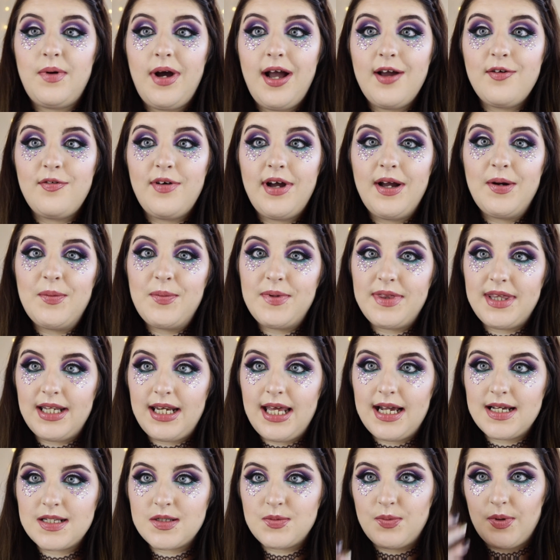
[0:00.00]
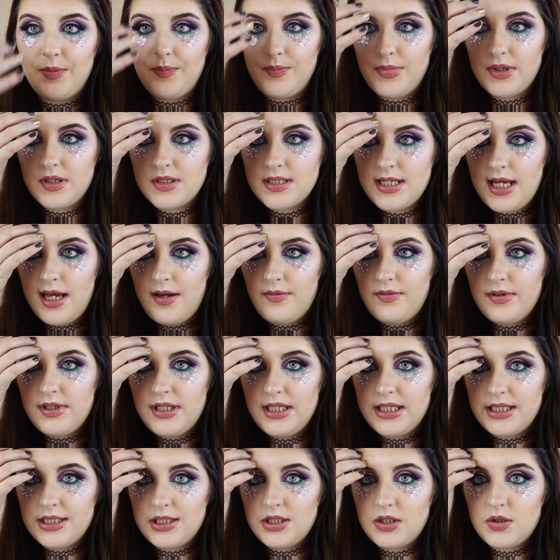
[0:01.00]
what I found with the last one, because I have
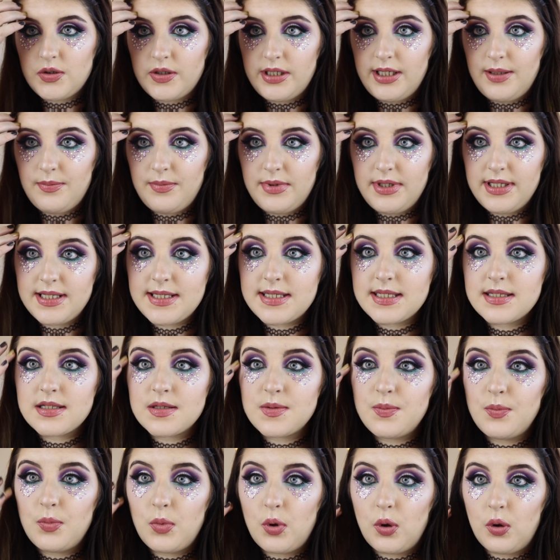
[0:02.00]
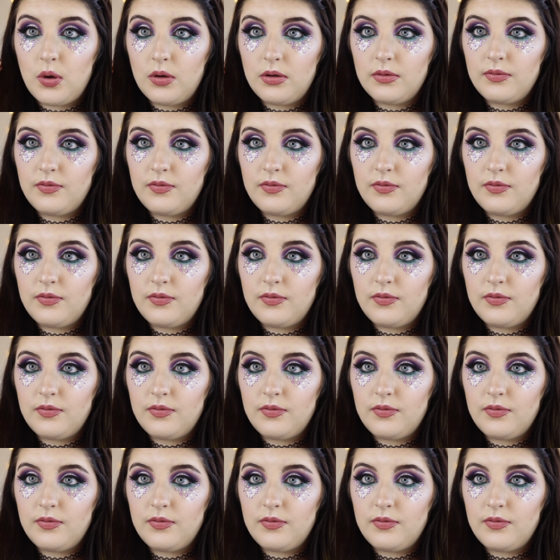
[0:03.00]
an extremely small